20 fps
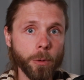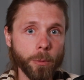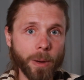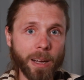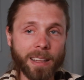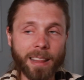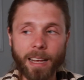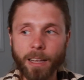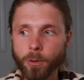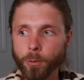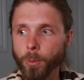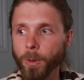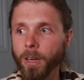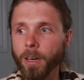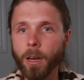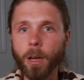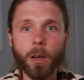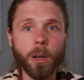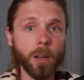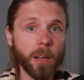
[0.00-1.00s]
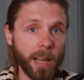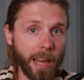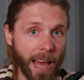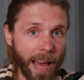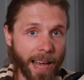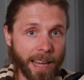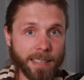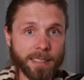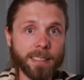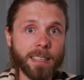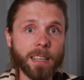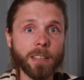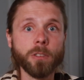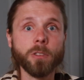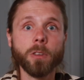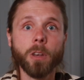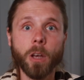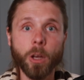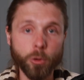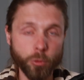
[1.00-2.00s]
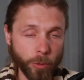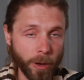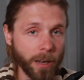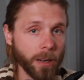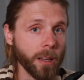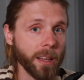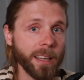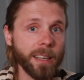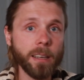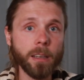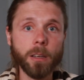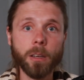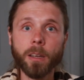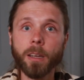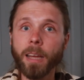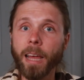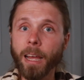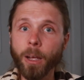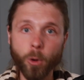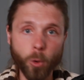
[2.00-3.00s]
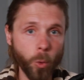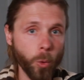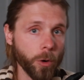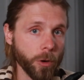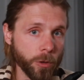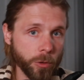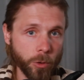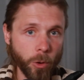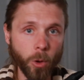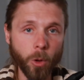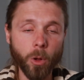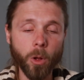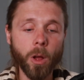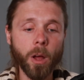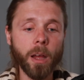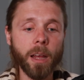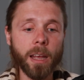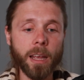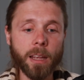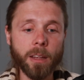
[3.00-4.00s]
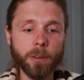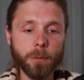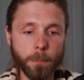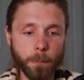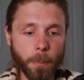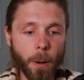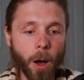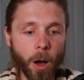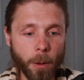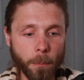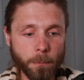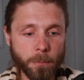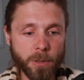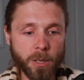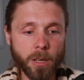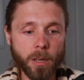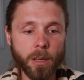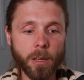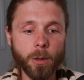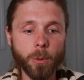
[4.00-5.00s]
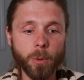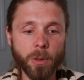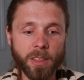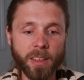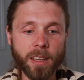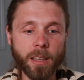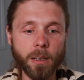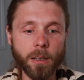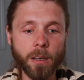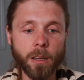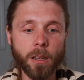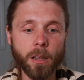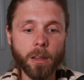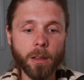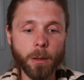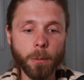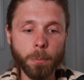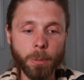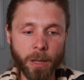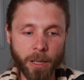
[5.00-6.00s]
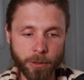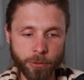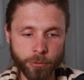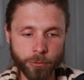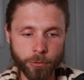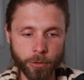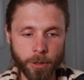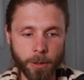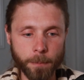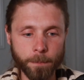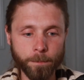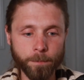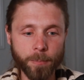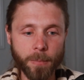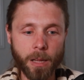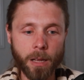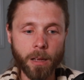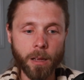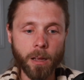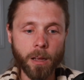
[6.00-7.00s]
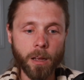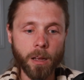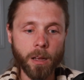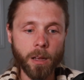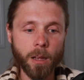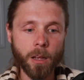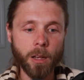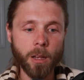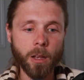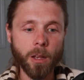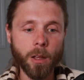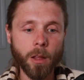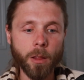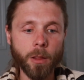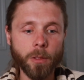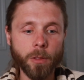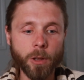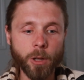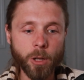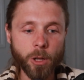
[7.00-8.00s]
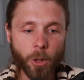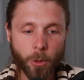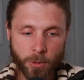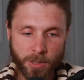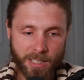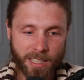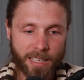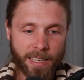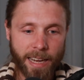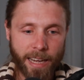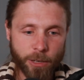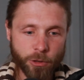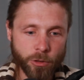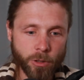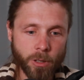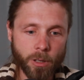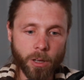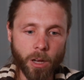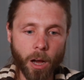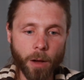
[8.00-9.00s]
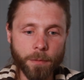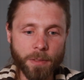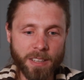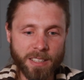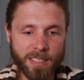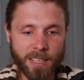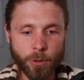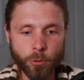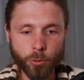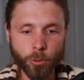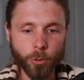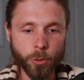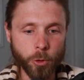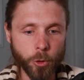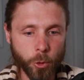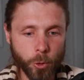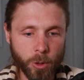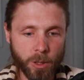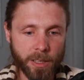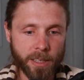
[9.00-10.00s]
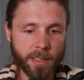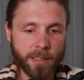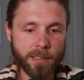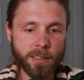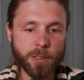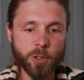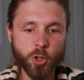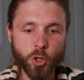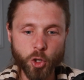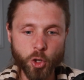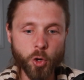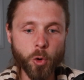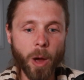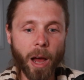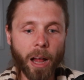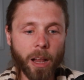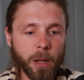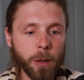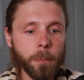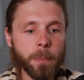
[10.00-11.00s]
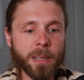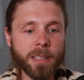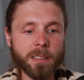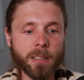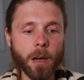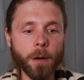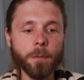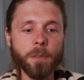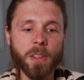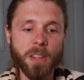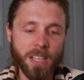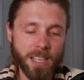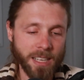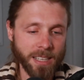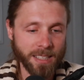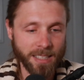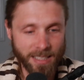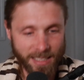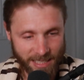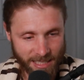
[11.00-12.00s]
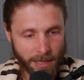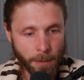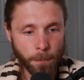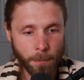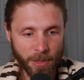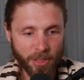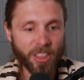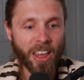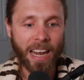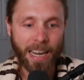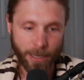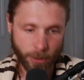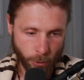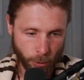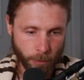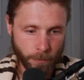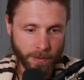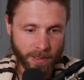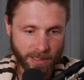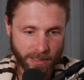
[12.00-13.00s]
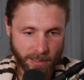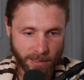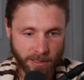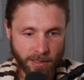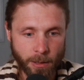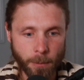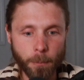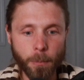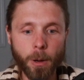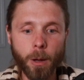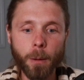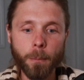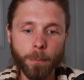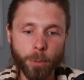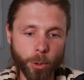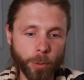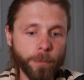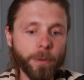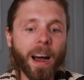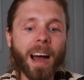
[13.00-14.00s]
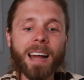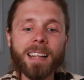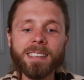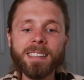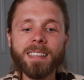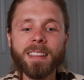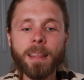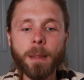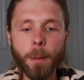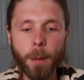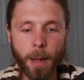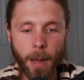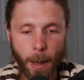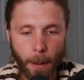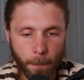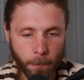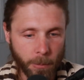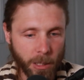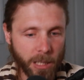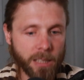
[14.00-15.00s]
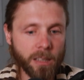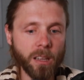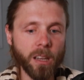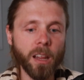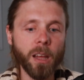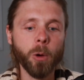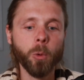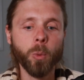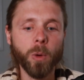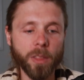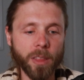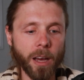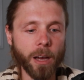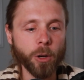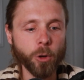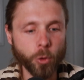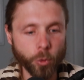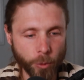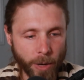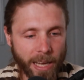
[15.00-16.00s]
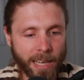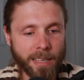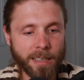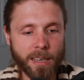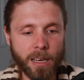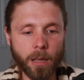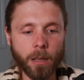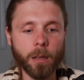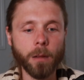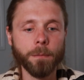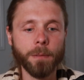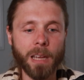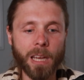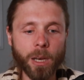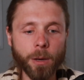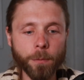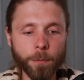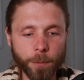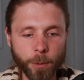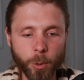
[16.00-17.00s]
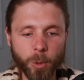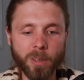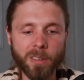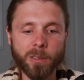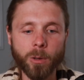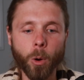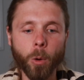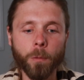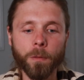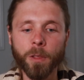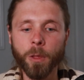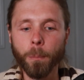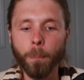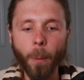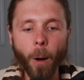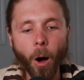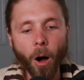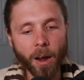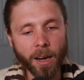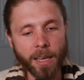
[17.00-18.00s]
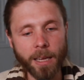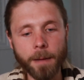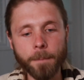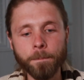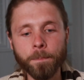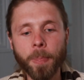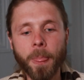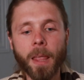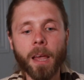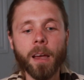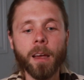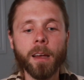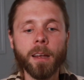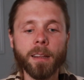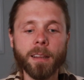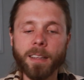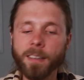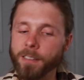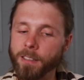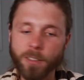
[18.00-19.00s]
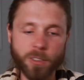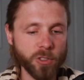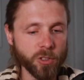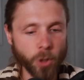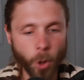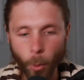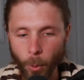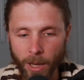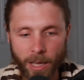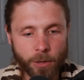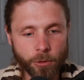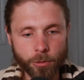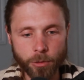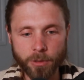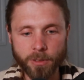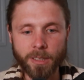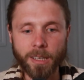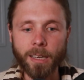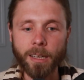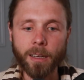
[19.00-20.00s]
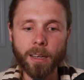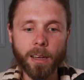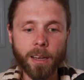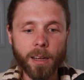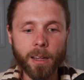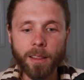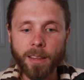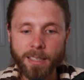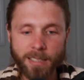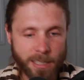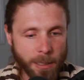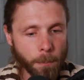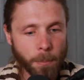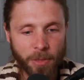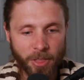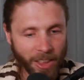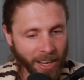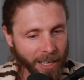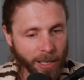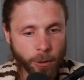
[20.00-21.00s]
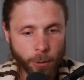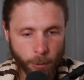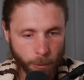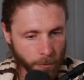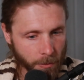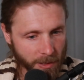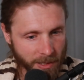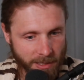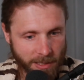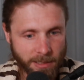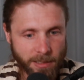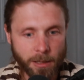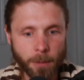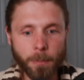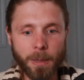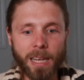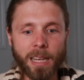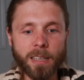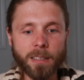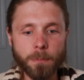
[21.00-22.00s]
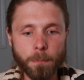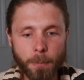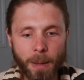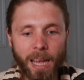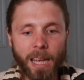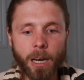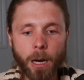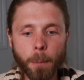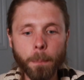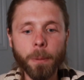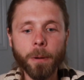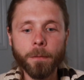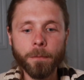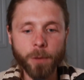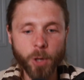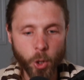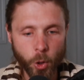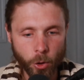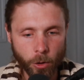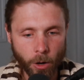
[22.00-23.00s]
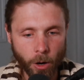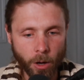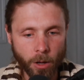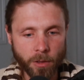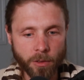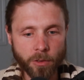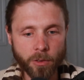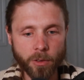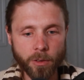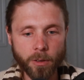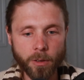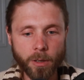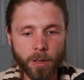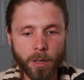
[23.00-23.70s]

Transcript: right? That's when excess adrenaline and cortisol is pumped within the bloodstream. The close connection of the central nucleus to elements of the sympathetic nervous system provides the amygdala with a great deal of influence over the body. This is so interesting. The sympathetic nervous system is made up of neurons